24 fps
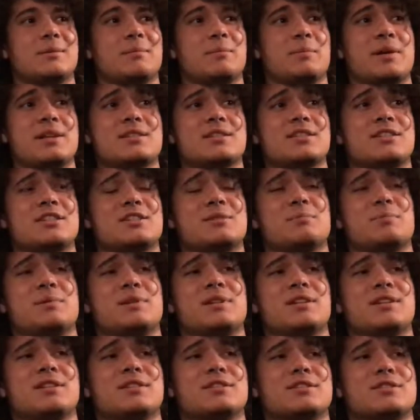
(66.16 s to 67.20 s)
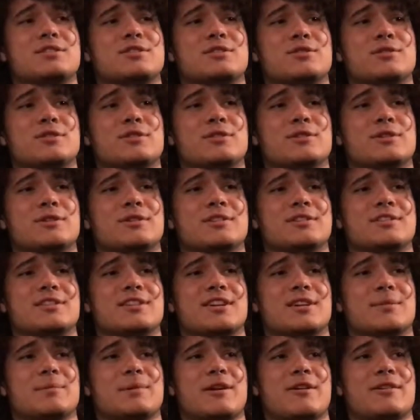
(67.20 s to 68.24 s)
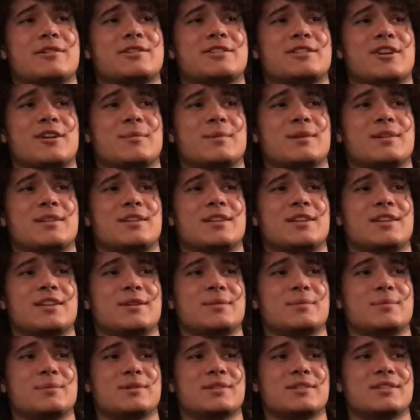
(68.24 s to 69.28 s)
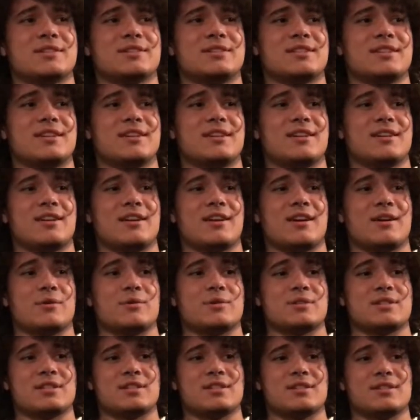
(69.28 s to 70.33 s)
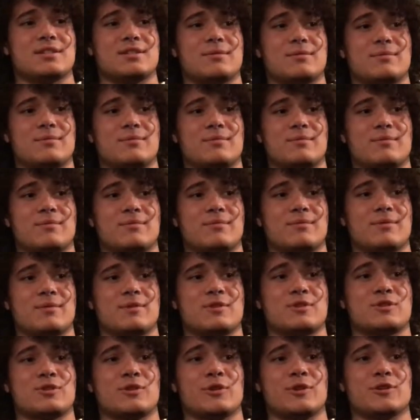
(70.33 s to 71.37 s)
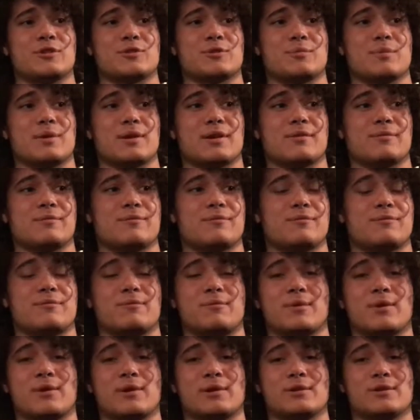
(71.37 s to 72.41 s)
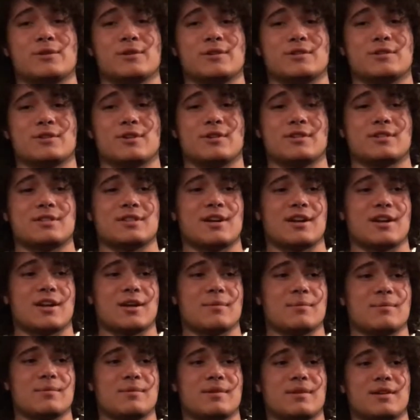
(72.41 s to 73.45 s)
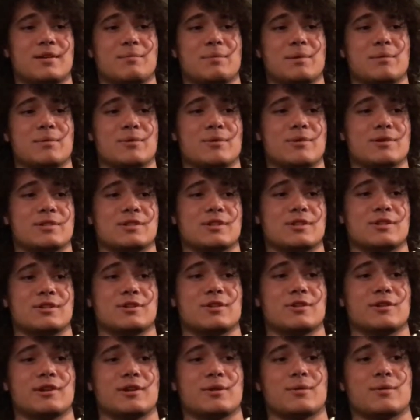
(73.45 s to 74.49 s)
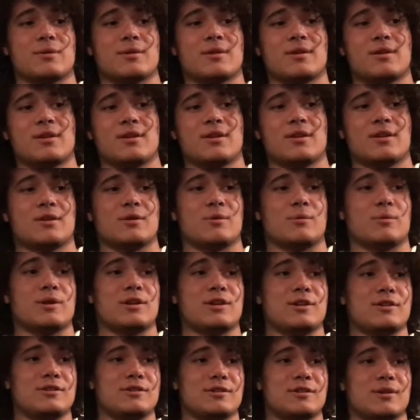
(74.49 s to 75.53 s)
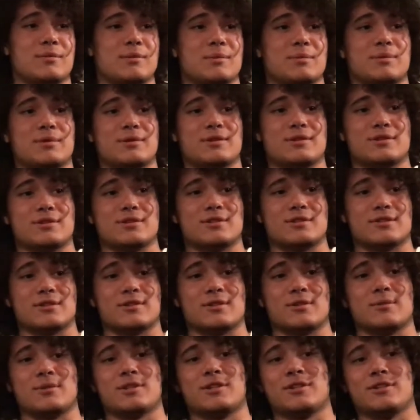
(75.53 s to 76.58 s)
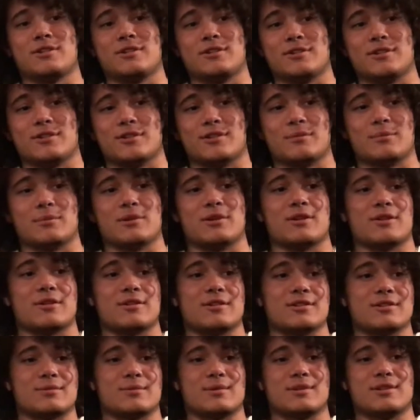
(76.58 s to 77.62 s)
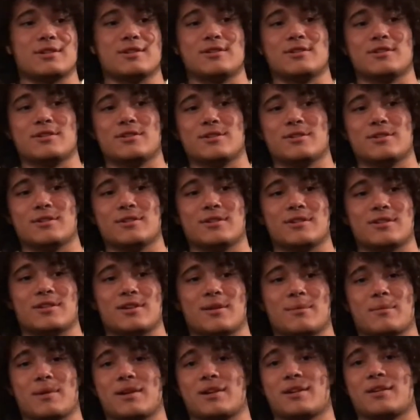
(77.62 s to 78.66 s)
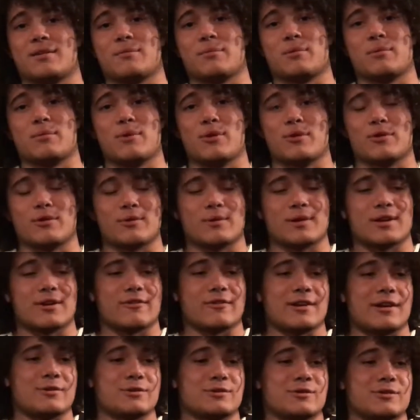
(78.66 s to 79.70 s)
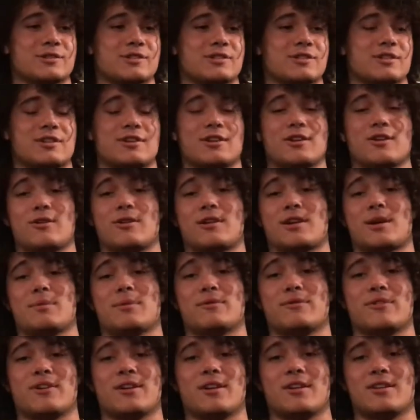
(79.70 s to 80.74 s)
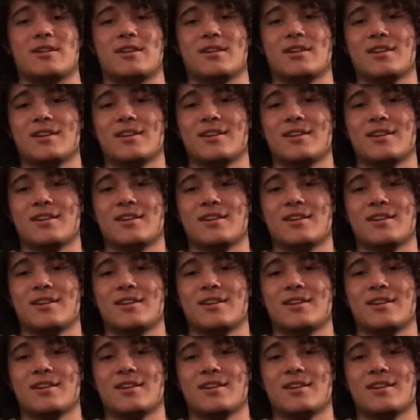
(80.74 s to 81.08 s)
Basically just being in the studio all the time. How I actually got my name was I was in studios with my boy Lucas all the time, and people were always like, yo, like, what do you do? I'm a producer. What do you do? I'm an artist. What do you do? I'm like a promoter, whatever. And I was always just like, yo, like, I'm The Friend.